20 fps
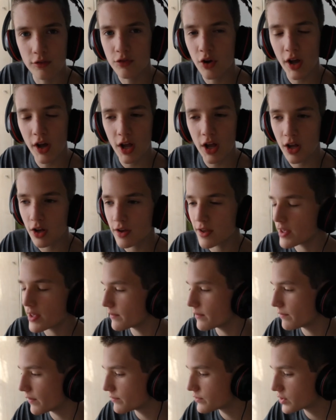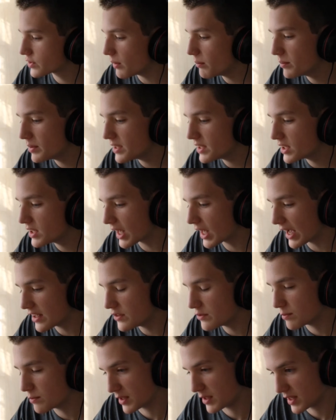also, if I if, if
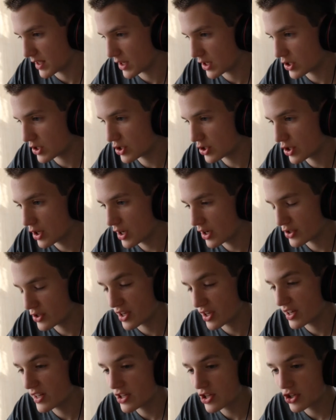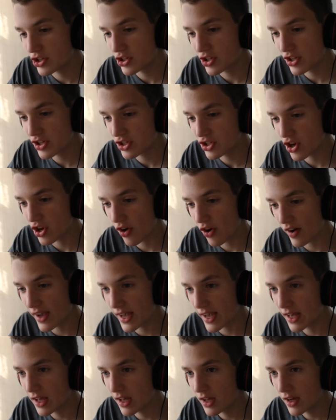somebody gave me this, I said listen to
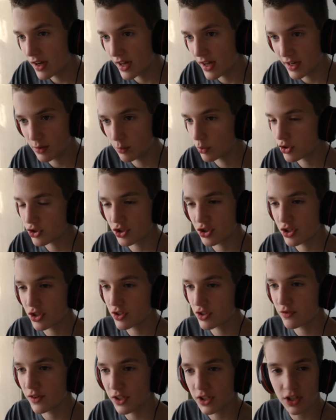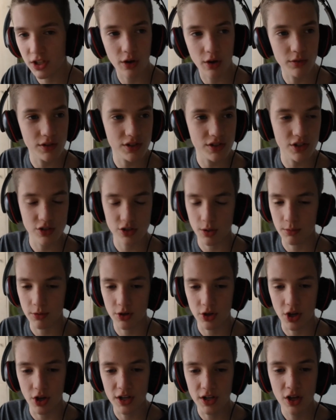this guy, and it wasn't this video that
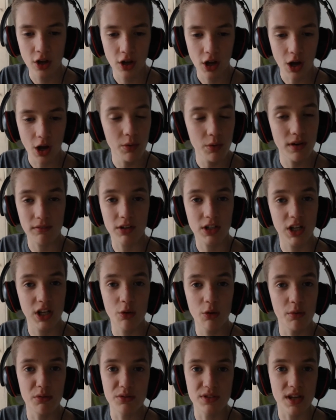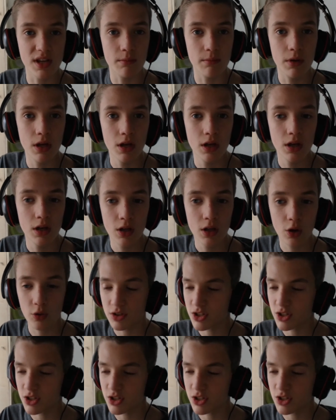said Gemini 9, I wouldn't have a clue it was him.